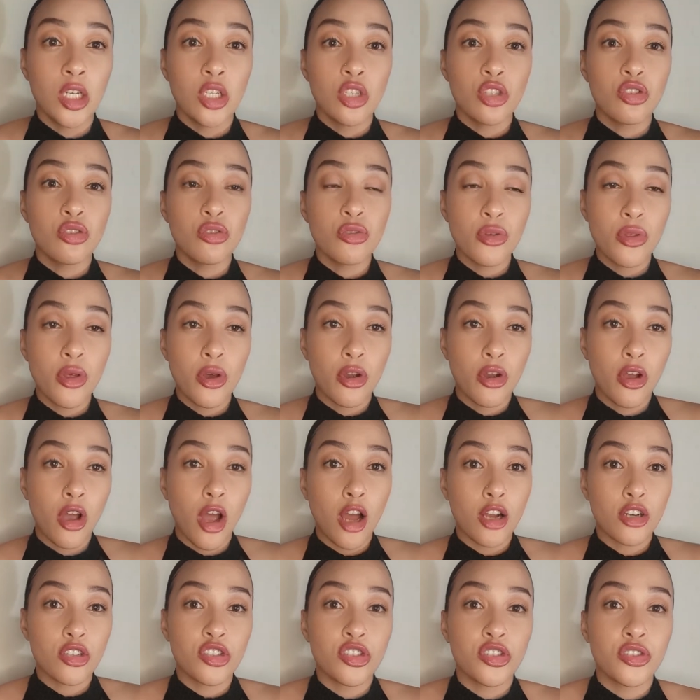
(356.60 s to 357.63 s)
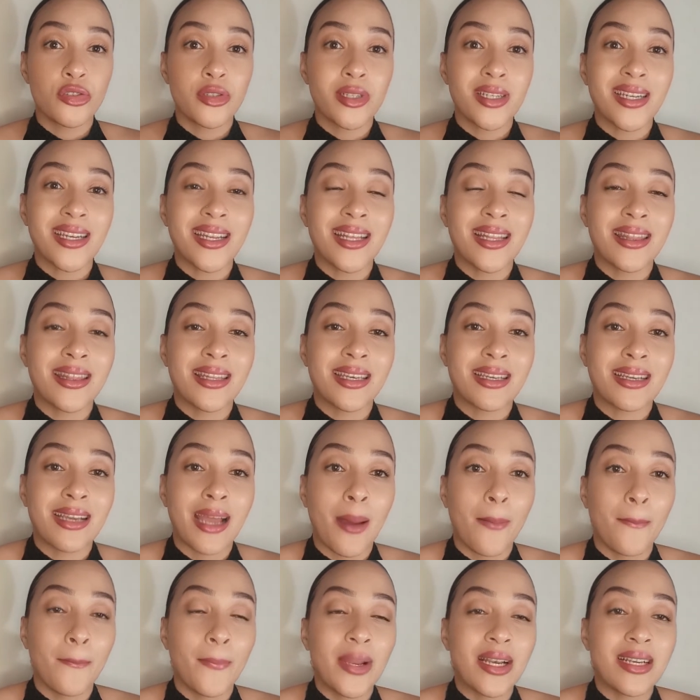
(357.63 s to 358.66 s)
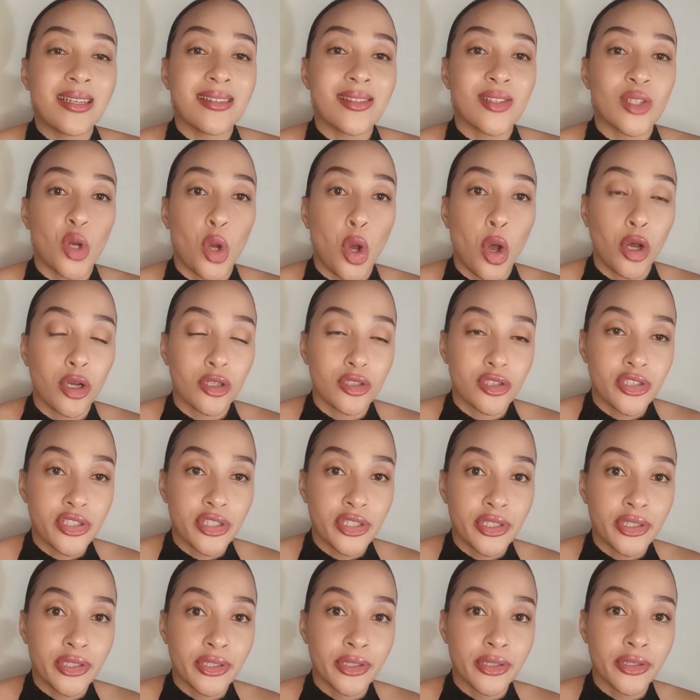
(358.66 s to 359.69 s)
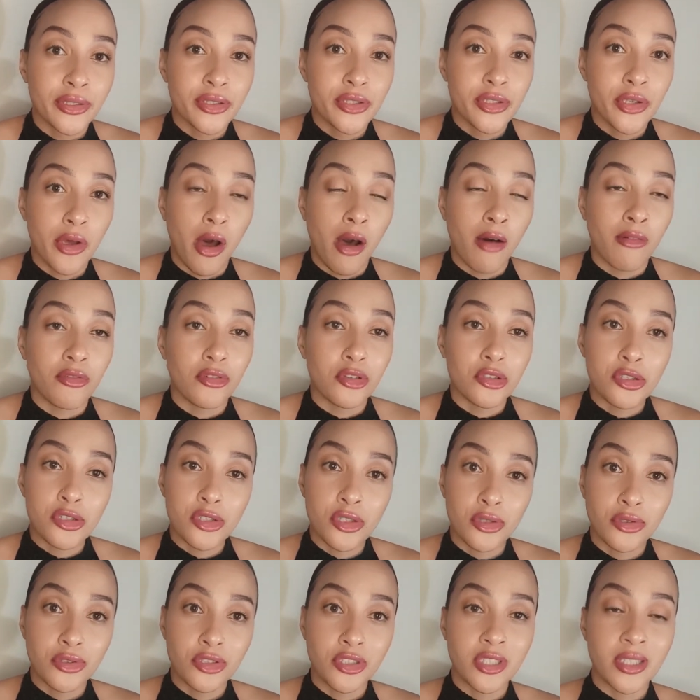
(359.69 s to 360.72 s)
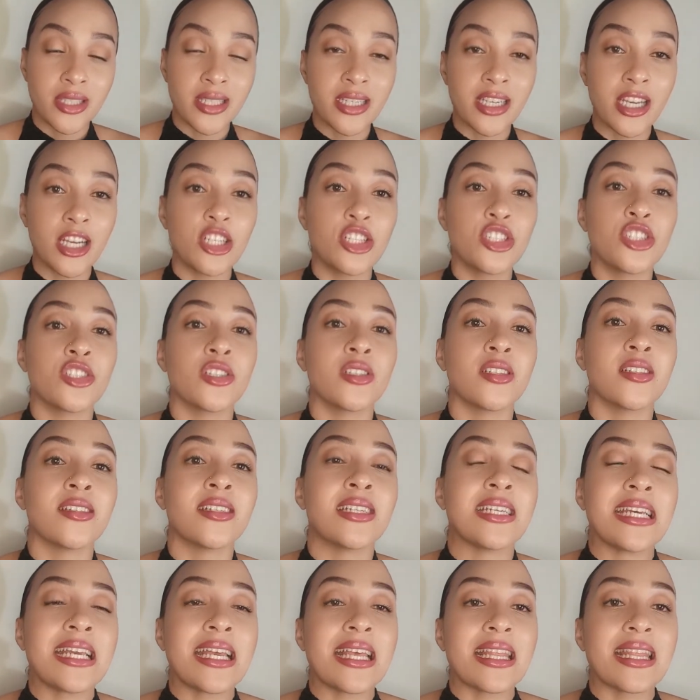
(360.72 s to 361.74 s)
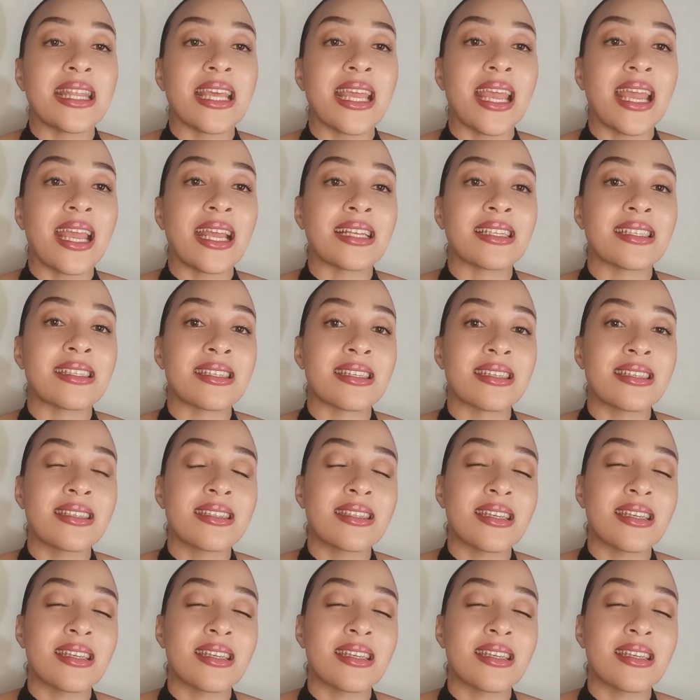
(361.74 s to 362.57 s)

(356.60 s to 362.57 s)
To the contrary, in the company's articles of association, there exists